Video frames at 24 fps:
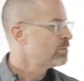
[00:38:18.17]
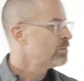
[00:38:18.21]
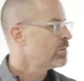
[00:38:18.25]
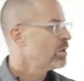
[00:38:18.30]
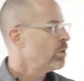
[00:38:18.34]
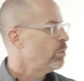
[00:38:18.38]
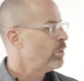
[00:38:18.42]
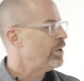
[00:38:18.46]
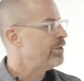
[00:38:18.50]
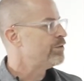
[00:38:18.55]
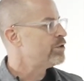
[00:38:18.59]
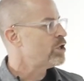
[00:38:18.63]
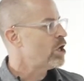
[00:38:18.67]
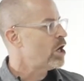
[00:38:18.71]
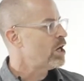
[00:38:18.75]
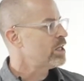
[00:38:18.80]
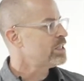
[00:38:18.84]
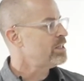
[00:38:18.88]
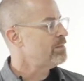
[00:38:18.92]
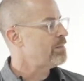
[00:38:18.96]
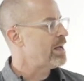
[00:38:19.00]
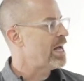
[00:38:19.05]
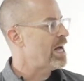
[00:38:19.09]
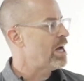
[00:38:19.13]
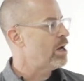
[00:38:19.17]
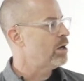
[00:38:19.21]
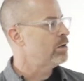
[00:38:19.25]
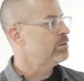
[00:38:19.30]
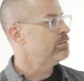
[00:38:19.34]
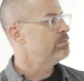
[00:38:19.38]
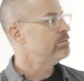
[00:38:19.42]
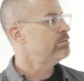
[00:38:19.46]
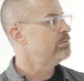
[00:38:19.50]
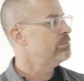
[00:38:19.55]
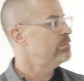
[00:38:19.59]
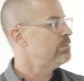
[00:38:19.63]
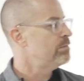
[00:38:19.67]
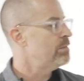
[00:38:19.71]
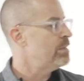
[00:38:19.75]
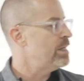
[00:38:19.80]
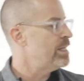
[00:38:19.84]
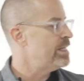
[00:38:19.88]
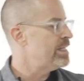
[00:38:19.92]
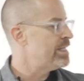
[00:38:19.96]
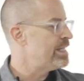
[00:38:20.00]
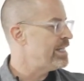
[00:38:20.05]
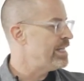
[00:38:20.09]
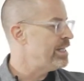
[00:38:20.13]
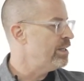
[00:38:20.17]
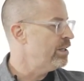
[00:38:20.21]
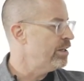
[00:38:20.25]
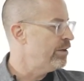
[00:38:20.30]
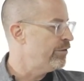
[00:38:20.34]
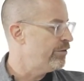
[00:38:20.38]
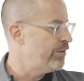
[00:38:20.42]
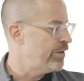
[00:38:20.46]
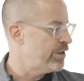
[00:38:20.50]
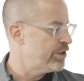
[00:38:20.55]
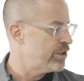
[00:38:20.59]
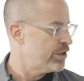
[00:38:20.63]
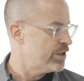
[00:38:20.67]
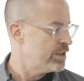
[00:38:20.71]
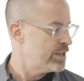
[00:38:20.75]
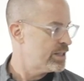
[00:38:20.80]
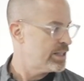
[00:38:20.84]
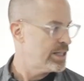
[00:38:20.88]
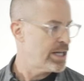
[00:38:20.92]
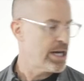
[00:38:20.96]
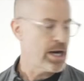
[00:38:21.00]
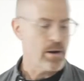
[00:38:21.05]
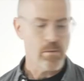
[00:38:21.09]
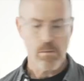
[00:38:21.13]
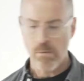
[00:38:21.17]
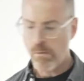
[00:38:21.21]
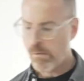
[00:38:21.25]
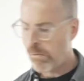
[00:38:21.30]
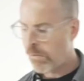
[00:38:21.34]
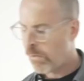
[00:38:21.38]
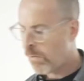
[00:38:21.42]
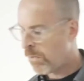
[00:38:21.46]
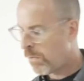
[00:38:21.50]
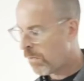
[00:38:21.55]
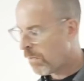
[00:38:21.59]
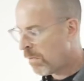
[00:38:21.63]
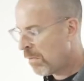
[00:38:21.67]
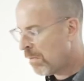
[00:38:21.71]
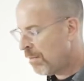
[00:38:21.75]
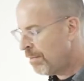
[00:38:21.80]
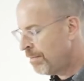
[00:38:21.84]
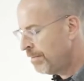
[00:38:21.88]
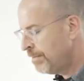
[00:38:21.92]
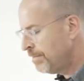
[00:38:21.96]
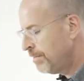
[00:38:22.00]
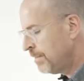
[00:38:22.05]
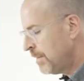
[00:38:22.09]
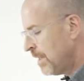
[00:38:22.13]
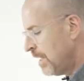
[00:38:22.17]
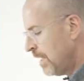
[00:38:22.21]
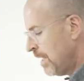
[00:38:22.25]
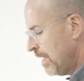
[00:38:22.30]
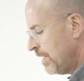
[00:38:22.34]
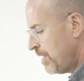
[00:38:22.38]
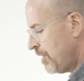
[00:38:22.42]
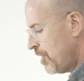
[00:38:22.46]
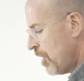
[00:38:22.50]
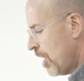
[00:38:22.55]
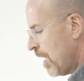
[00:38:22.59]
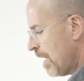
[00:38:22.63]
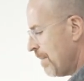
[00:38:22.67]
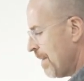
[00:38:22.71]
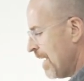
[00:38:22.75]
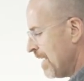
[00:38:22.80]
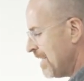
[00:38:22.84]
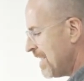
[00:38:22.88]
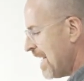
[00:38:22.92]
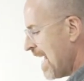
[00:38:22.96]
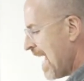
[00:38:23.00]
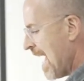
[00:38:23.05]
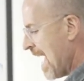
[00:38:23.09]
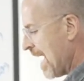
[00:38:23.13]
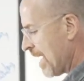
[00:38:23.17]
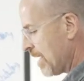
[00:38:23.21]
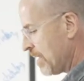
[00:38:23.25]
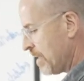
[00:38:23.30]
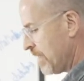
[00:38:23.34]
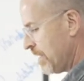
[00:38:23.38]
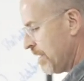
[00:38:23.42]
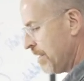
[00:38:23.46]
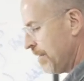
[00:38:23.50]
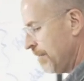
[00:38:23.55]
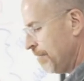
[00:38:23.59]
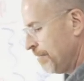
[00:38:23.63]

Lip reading: We have talked about deal efficiency. Let's talk about tax.